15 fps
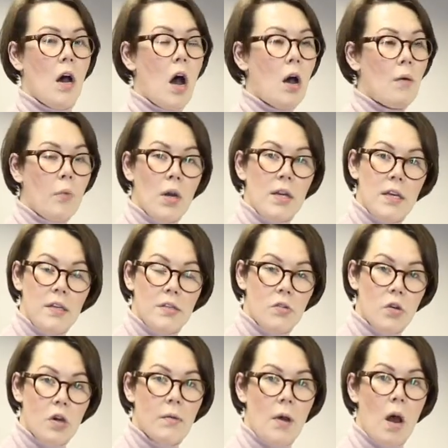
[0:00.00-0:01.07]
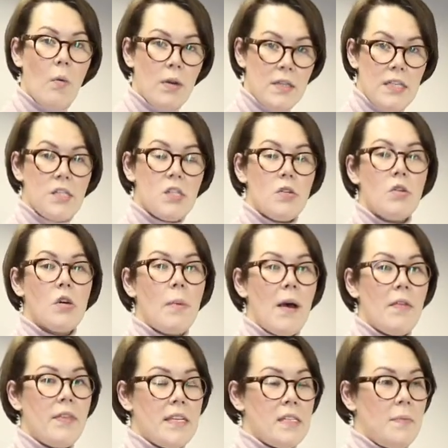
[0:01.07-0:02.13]
I wanted to talk
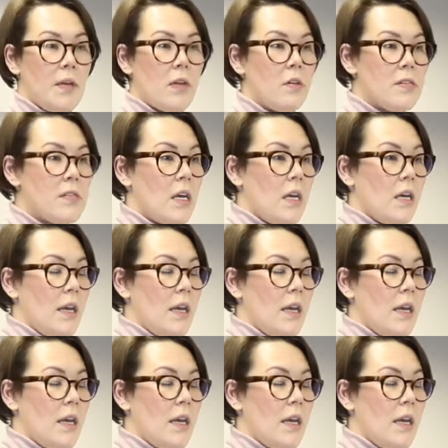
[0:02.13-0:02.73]
about this because